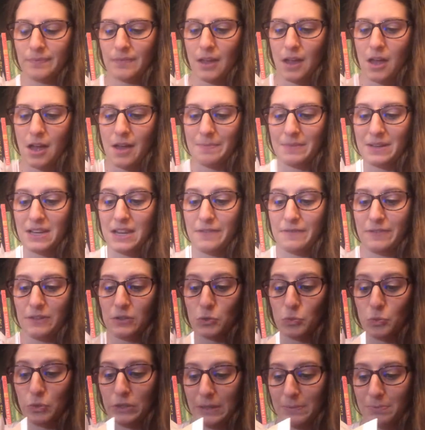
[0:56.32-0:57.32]
And he
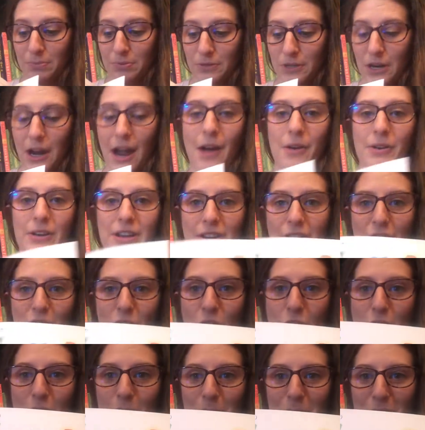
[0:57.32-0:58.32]
feels really proud and
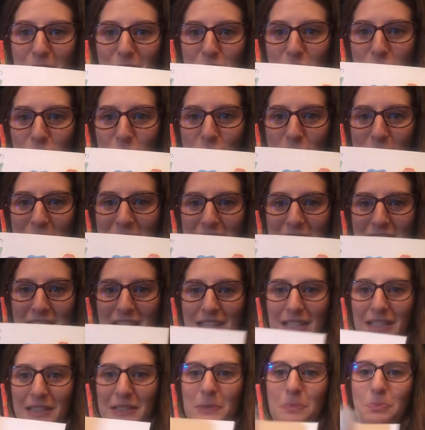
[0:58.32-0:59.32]
accomplished when he
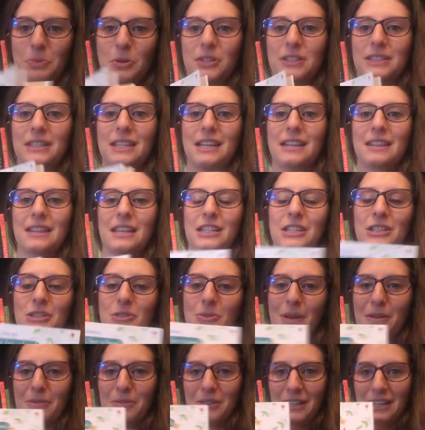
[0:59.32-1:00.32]
does books like this, so
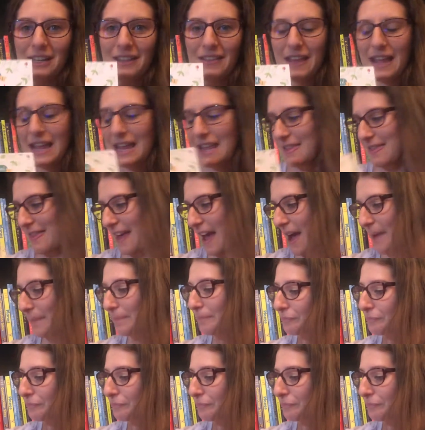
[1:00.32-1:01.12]
I really like that.